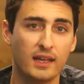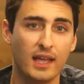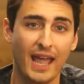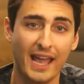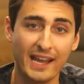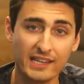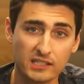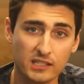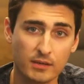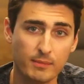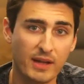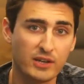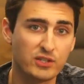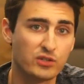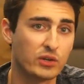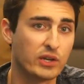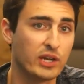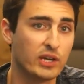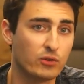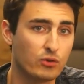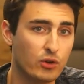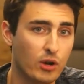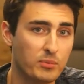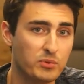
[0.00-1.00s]
Asymmetric
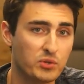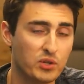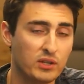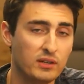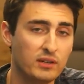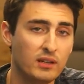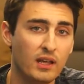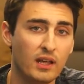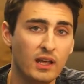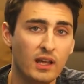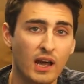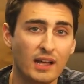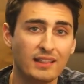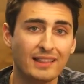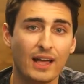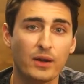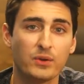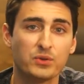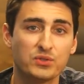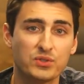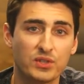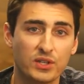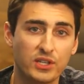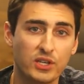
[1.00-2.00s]
encryption
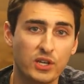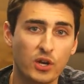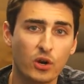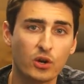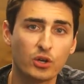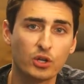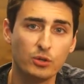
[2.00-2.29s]
allows secure